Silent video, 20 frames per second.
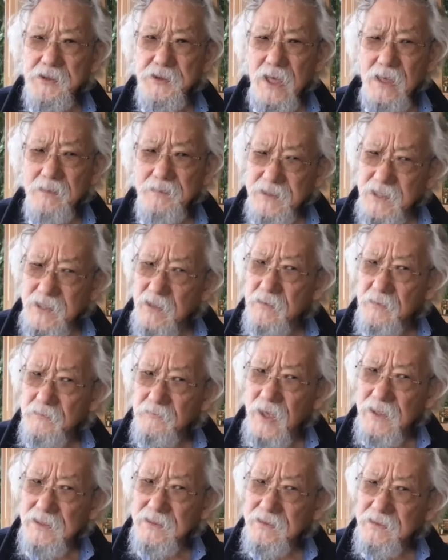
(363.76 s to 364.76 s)
shape. Southern
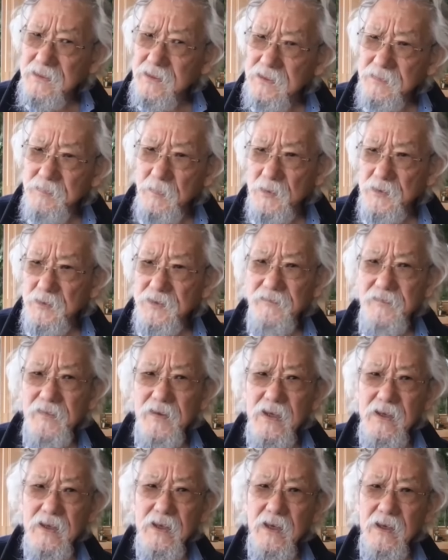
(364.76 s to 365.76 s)
residents, most of
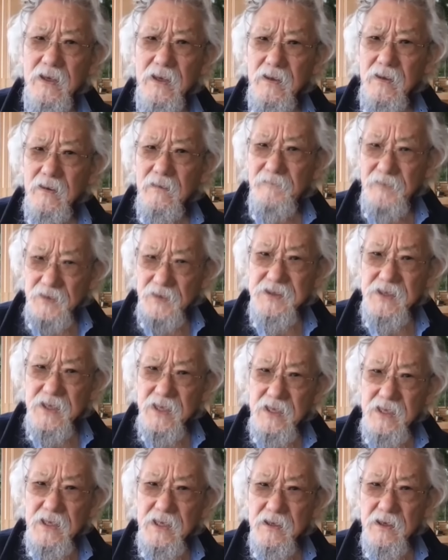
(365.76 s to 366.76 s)
the fish they
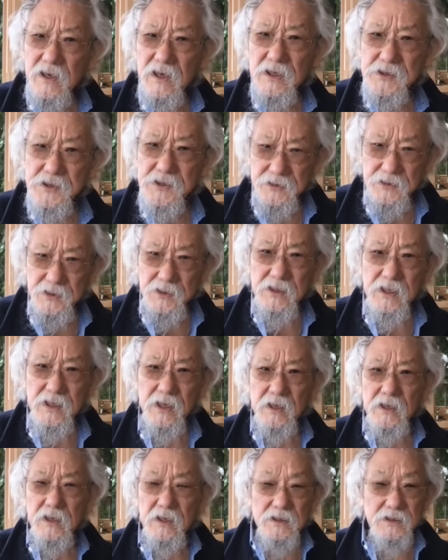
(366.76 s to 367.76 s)
eat are Chinook.
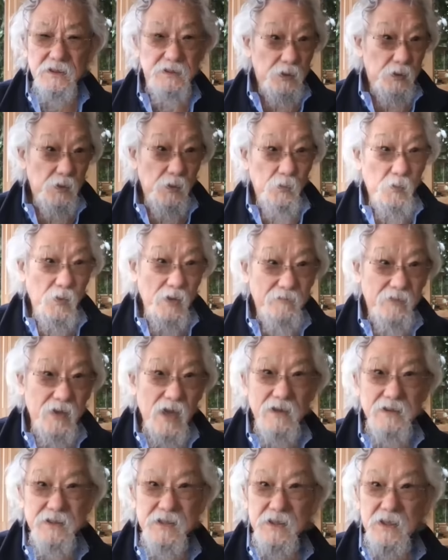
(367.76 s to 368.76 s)
So we've
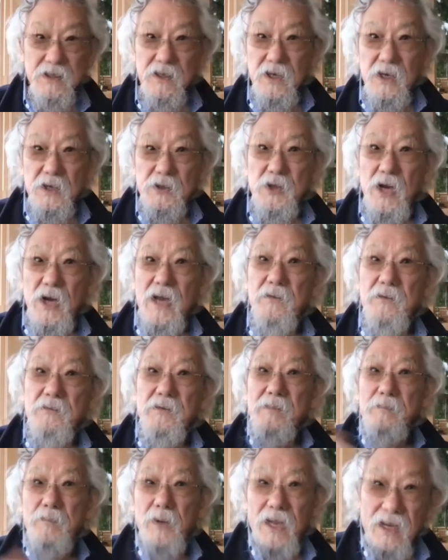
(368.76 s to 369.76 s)
got to try to
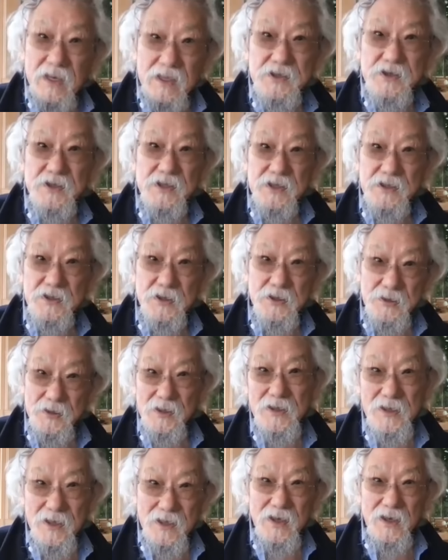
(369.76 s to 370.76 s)
replenish the
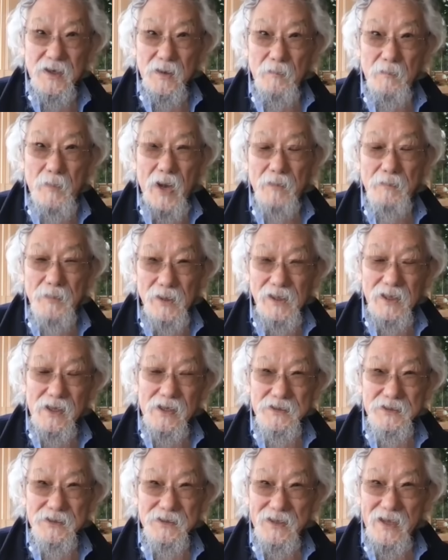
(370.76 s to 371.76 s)
Chinook
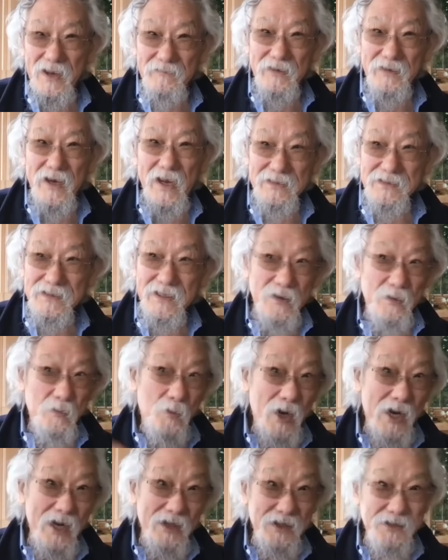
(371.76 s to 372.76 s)
population, never asking
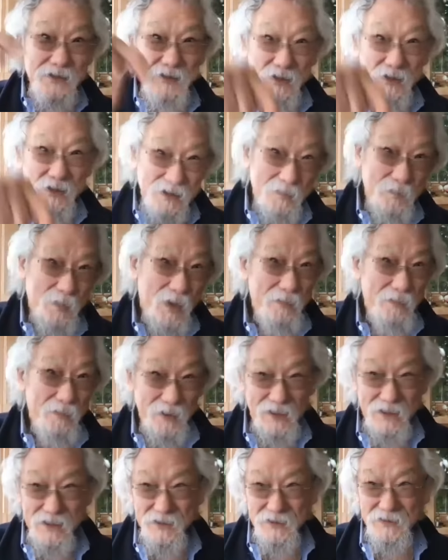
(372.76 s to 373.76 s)
why the Chinook
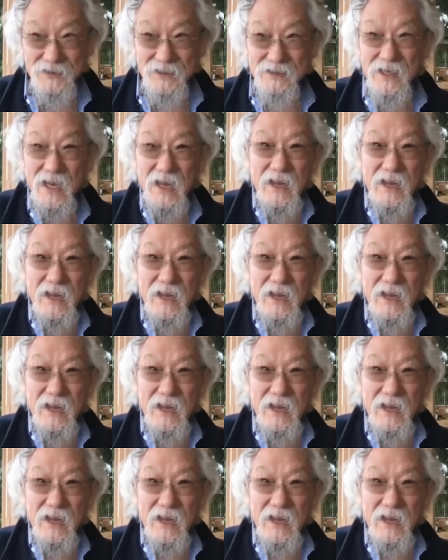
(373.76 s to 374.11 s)
population's